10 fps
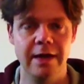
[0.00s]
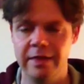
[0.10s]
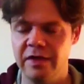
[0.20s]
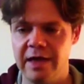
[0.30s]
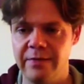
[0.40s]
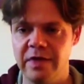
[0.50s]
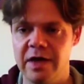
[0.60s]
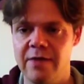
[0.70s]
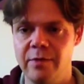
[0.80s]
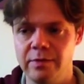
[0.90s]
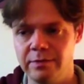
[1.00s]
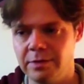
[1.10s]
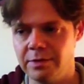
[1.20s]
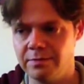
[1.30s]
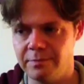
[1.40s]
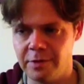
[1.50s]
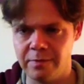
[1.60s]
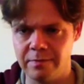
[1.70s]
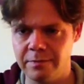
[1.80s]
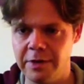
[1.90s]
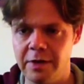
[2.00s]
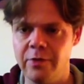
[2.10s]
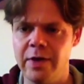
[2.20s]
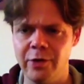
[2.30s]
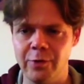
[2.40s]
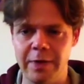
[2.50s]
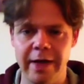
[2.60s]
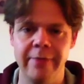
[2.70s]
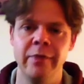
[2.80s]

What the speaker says: at the same time on you know, the record player.